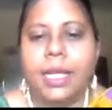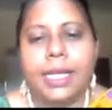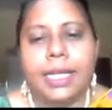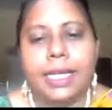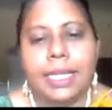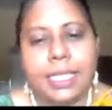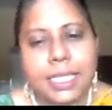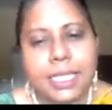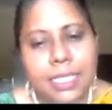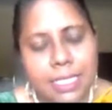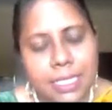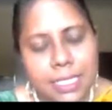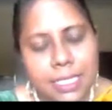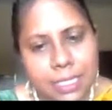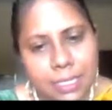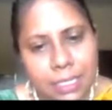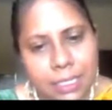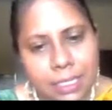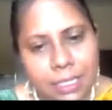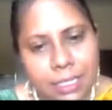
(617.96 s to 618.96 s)
It is
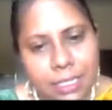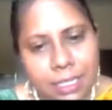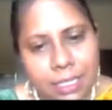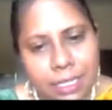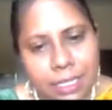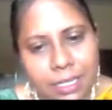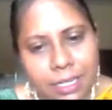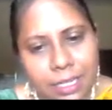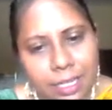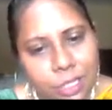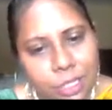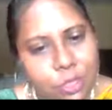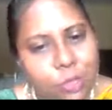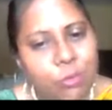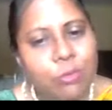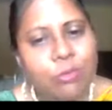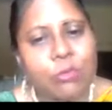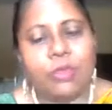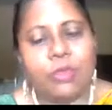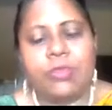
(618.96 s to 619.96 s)

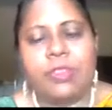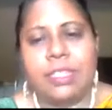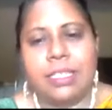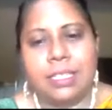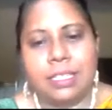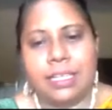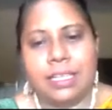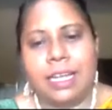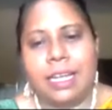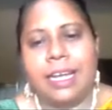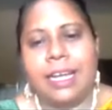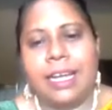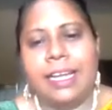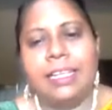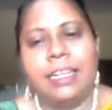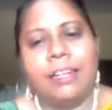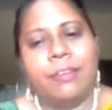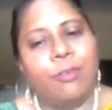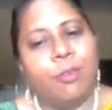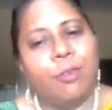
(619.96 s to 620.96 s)
issues of this kind
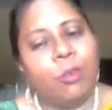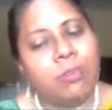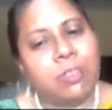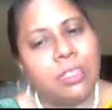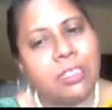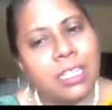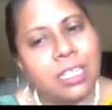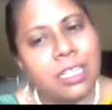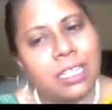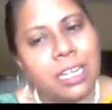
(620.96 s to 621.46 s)
that forces the